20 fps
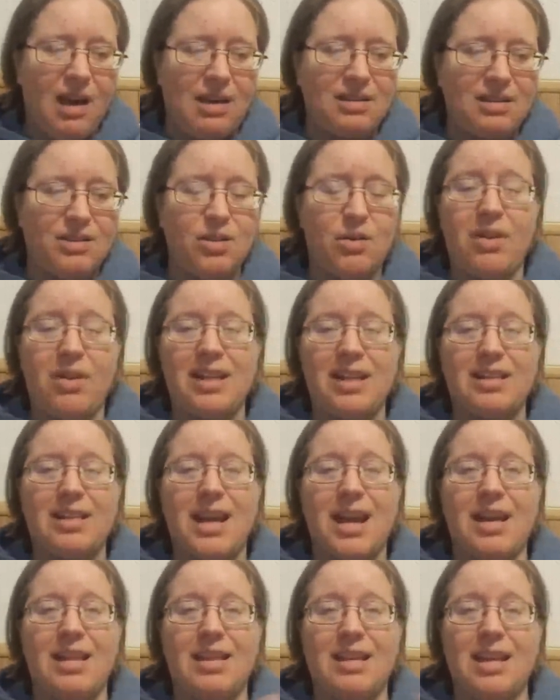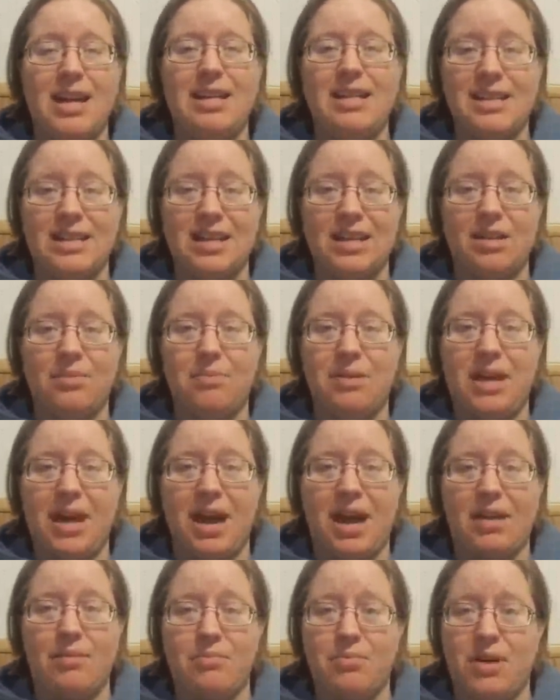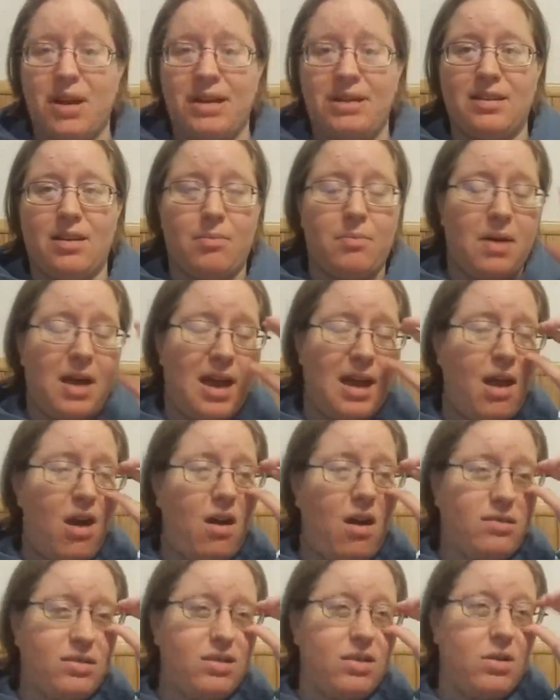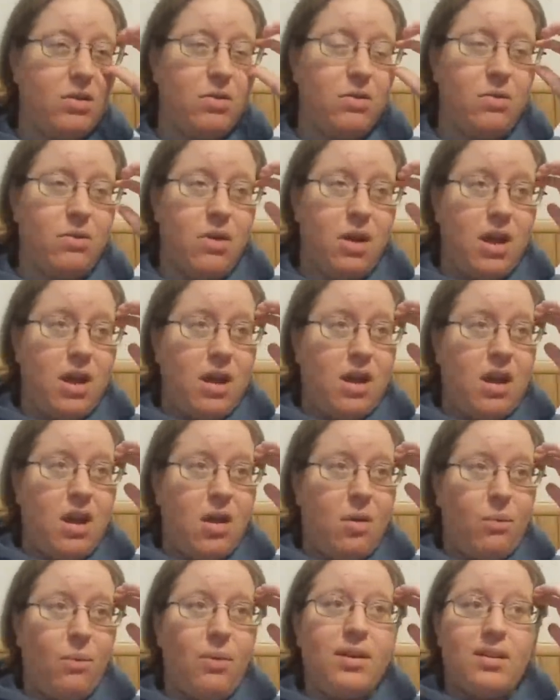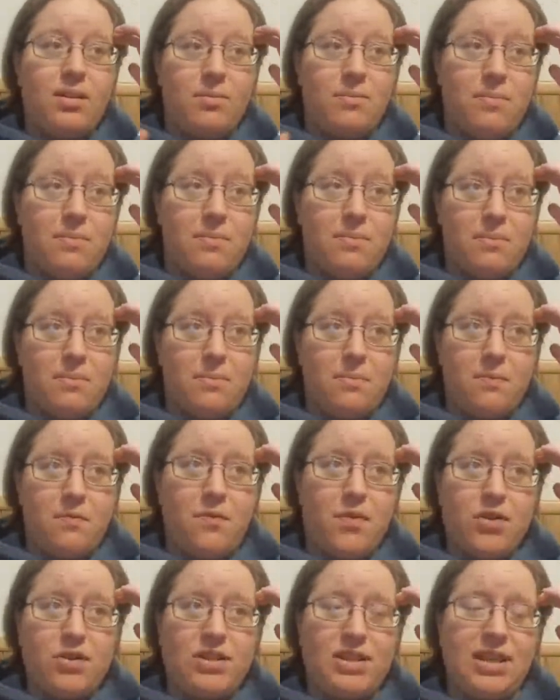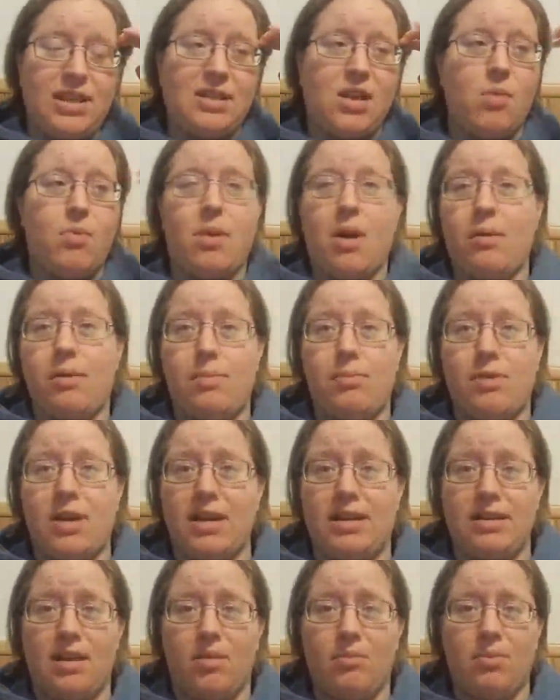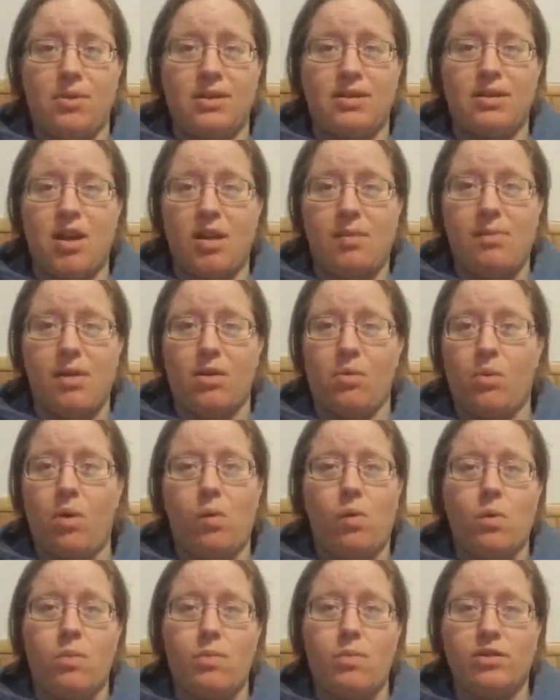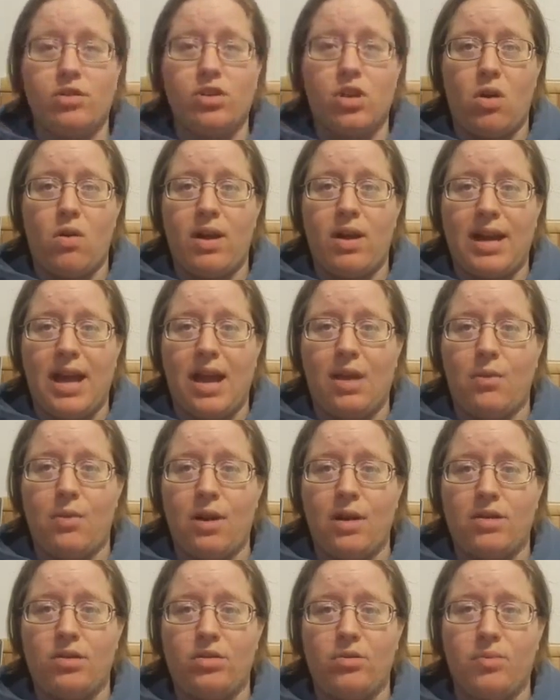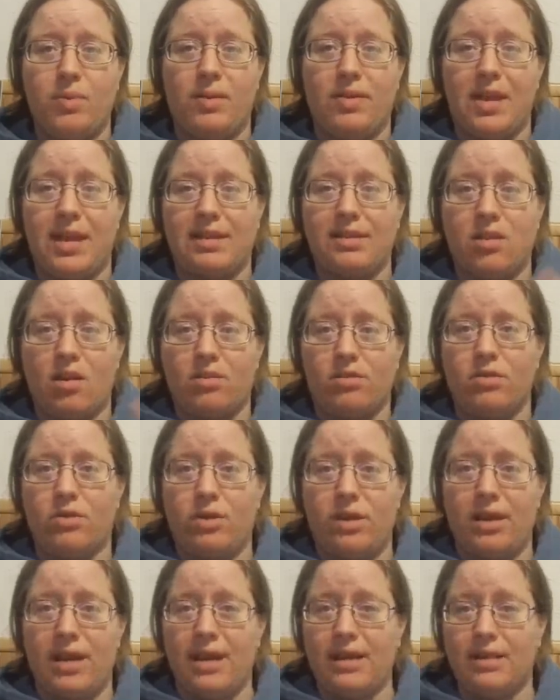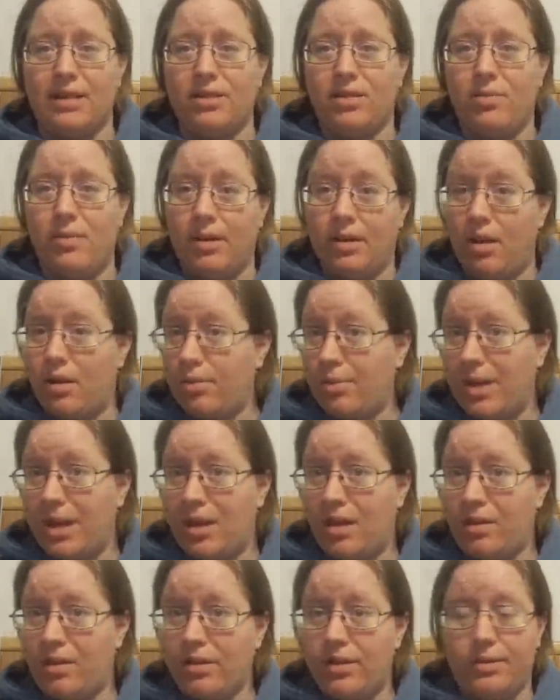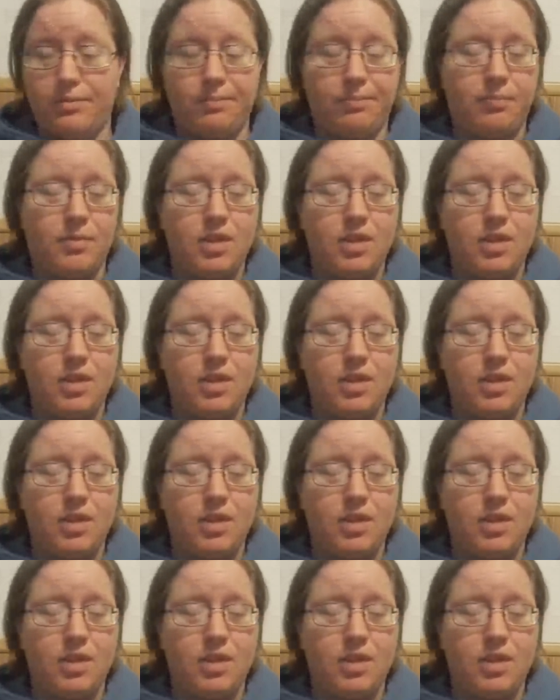So that's kind of the idea behind Brain Dump. I also, one of the first things I'll probably brain dump is talking about a one-woman show I kind of want to do, but that's also connected to my LARP character.